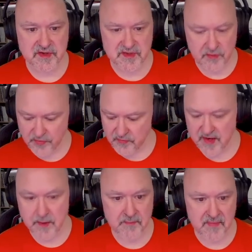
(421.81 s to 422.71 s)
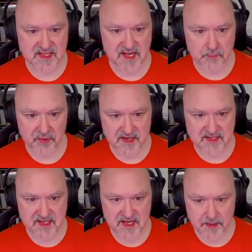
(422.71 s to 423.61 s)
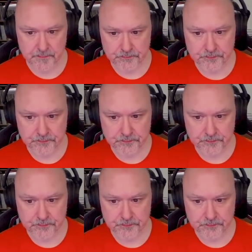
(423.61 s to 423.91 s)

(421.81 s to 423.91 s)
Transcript: So three must get placed here.